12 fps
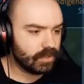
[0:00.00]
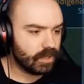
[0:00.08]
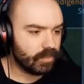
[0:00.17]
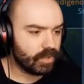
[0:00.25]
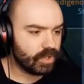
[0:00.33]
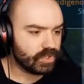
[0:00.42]
All
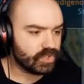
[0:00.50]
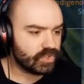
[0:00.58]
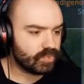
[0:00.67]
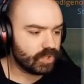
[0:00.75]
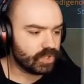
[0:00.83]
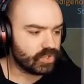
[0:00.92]
right, we got a
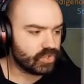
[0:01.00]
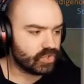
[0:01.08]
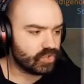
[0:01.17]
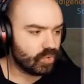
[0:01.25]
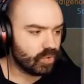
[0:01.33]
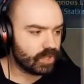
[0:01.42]
we got a
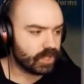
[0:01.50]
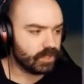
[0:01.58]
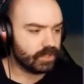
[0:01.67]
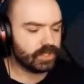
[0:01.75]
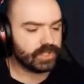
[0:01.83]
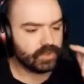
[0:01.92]

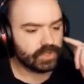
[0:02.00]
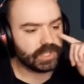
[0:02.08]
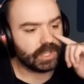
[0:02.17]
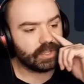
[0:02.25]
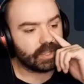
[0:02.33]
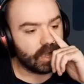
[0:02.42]
stalker. This looks
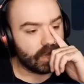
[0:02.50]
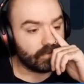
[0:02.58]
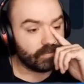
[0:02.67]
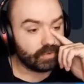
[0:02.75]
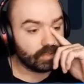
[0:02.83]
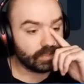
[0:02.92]
like a
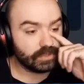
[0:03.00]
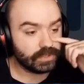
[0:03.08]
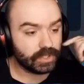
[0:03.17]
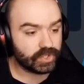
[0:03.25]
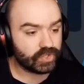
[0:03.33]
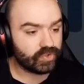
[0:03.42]
carnivore,
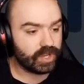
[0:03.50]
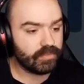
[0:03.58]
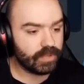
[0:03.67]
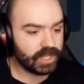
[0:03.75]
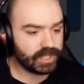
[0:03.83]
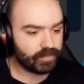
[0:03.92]
a
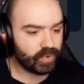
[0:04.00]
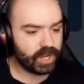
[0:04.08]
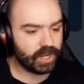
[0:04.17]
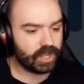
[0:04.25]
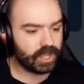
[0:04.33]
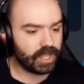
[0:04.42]
streamlined
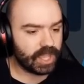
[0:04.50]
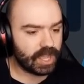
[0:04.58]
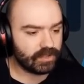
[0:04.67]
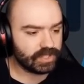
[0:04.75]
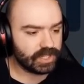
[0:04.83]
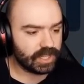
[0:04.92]
predator
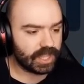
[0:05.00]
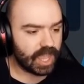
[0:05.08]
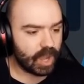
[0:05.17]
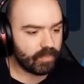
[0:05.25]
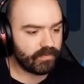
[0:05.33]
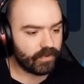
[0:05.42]
encountered in the
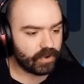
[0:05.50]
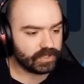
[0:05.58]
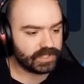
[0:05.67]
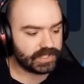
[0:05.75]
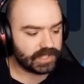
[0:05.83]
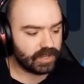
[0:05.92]
kelp
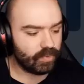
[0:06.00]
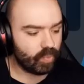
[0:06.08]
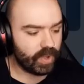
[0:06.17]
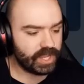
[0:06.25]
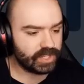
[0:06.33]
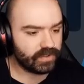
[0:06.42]
forests in
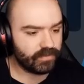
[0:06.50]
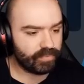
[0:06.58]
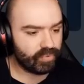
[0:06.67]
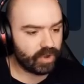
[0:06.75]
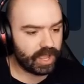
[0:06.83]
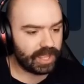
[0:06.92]
wait of
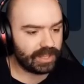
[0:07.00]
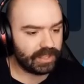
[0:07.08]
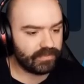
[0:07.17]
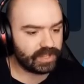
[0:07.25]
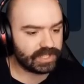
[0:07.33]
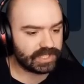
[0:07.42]
prey,
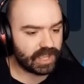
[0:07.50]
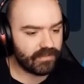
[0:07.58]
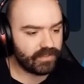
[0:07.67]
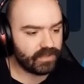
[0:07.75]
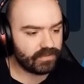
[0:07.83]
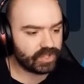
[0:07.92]
leaving the
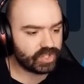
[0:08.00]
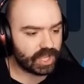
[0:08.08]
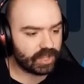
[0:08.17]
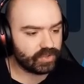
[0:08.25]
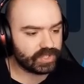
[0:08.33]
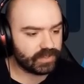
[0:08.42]
safety of the
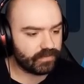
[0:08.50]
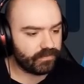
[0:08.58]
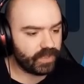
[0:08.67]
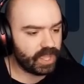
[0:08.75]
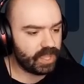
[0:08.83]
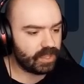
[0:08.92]
shallows to
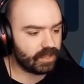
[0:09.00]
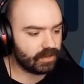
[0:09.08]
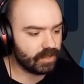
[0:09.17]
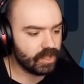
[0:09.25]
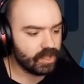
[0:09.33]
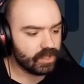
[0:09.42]
feed.
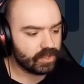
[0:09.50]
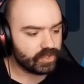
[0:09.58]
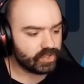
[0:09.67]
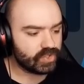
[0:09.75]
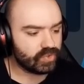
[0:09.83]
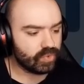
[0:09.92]
The
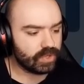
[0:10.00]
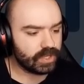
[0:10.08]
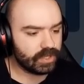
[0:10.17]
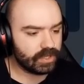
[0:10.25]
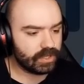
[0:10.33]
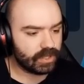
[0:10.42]

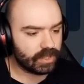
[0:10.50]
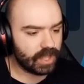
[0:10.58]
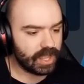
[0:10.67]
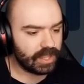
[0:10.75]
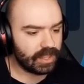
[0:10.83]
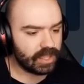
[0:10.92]
stalker
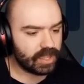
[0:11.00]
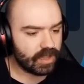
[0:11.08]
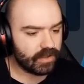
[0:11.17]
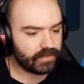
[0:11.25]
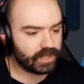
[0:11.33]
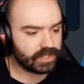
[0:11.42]
likely
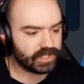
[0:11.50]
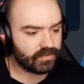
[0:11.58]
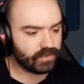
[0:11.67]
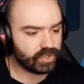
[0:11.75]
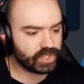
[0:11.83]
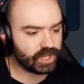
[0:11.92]
carved out its
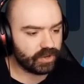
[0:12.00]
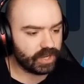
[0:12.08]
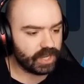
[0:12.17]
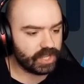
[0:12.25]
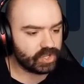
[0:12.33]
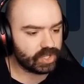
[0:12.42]
evolutionary
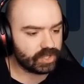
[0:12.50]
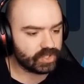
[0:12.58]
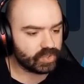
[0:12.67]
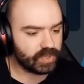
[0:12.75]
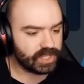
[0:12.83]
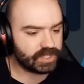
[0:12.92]
niche at the
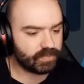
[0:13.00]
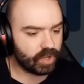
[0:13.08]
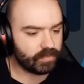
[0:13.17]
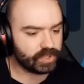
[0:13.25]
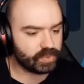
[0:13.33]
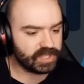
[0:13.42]
sweet
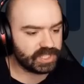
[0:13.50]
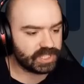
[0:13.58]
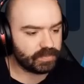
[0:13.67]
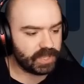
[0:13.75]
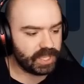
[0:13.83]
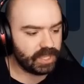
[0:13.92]
spot between
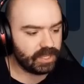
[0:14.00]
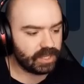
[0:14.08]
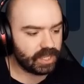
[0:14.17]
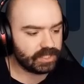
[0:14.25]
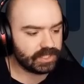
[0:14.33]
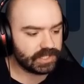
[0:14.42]
speed
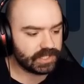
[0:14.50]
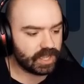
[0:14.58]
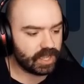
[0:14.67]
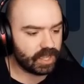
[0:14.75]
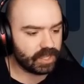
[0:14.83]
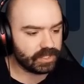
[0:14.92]
and
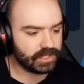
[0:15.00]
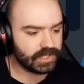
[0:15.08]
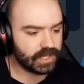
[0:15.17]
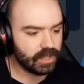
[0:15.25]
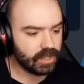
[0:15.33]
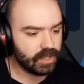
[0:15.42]

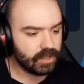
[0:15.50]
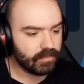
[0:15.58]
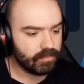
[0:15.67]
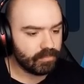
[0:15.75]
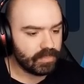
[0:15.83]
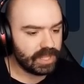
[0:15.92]
size,
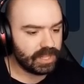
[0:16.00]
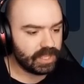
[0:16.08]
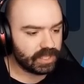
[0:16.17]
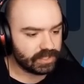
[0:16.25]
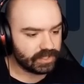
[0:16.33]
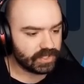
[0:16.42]

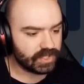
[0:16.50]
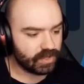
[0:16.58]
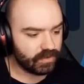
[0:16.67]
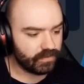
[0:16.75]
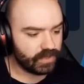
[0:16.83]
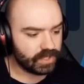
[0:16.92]
millions
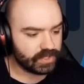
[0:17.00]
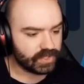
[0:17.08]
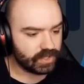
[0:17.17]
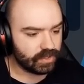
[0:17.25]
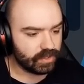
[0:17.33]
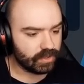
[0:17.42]
of years
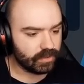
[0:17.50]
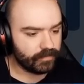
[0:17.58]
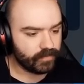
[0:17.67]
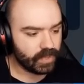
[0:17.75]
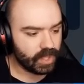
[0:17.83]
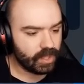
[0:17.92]
ago,
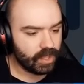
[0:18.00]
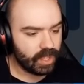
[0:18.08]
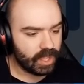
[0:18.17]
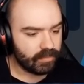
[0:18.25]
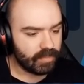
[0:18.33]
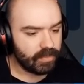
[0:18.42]

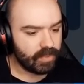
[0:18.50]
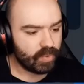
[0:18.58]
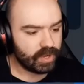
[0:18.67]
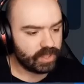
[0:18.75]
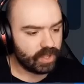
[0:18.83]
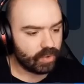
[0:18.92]
and maybe
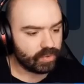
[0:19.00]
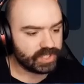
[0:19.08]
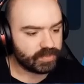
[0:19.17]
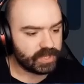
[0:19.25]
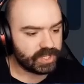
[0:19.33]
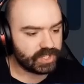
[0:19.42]
one of the oldest
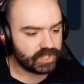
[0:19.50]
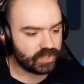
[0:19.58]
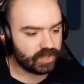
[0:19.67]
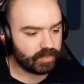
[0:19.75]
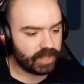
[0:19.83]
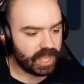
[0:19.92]
species
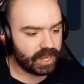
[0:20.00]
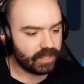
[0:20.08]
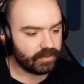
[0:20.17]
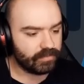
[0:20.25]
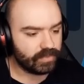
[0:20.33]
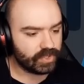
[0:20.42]
on the
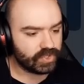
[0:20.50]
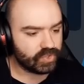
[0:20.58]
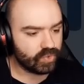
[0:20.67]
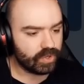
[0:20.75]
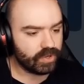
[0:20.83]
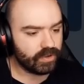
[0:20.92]
planet. The
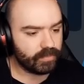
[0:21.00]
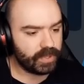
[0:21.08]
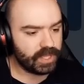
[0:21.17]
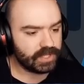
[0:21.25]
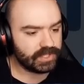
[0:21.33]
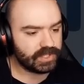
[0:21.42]
stalker
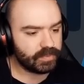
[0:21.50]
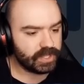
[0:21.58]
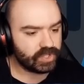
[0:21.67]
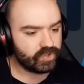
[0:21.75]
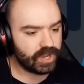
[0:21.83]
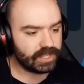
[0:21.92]
appears to be
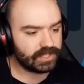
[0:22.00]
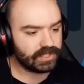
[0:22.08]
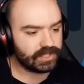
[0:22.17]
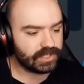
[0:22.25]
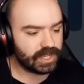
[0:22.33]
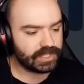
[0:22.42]
attracted
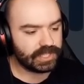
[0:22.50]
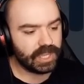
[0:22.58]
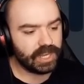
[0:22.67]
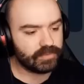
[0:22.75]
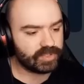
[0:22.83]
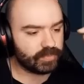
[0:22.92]
to
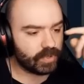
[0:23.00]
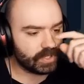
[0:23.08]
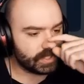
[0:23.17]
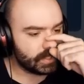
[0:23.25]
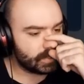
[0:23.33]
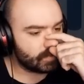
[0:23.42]
titanium
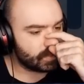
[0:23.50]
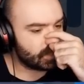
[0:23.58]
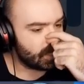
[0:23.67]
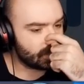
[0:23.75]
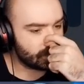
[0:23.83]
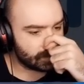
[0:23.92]
deposits, which
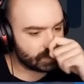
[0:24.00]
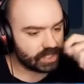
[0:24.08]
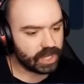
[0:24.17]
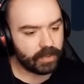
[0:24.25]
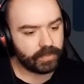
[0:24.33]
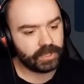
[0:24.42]
tends to
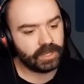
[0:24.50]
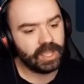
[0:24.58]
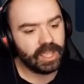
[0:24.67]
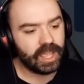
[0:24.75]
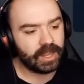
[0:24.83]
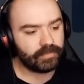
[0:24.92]
sharpen
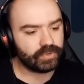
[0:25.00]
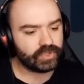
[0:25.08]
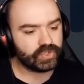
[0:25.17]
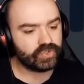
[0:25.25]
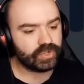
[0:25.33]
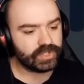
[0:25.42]
and put
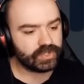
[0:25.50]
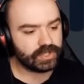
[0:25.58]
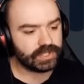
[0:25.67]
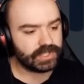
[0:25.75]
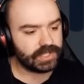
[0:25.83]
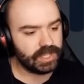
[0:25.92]
stress on
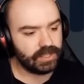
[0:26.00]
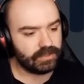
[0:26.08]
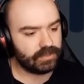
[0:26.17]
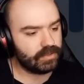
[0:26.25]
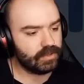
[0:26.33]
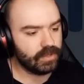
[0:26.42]
its
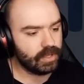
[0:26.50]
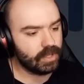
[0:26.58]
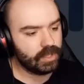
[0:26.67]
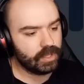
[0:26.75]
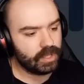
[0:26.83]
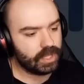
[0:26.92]
teeth.
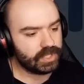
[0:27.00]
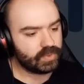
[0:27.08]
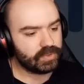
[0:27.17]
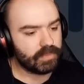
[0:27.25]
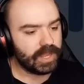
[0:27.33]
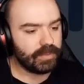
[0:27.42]
As
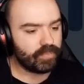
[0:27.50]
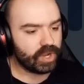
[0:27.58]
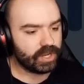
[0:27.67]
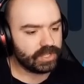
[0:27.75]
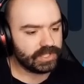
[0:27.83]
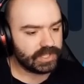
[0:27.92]
with many
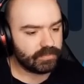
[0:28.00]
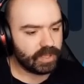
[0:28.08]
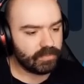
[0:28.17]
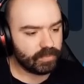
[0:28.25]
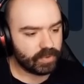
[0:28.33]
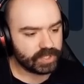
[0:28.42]
predators, it
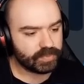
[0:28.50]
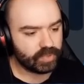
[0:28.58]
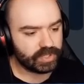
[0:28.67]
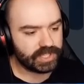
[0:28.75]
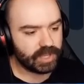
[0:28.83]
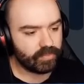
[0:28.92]
may be possible
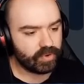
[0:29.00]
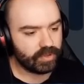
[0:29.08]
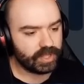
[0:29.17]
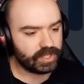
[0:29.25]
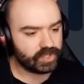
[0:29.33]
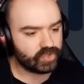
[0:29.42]
to
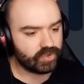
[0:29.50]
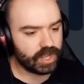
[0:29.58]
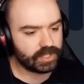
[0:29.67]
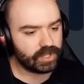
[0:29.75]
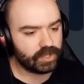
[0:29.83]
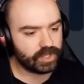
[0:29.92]
temporarily
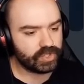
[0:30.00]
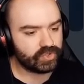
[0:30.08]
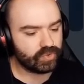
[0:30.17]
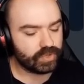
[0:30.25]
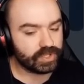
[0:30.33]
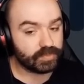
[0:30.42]
distract hungry
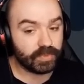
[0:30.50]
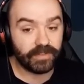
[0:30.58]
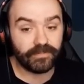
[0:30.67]
stalkers by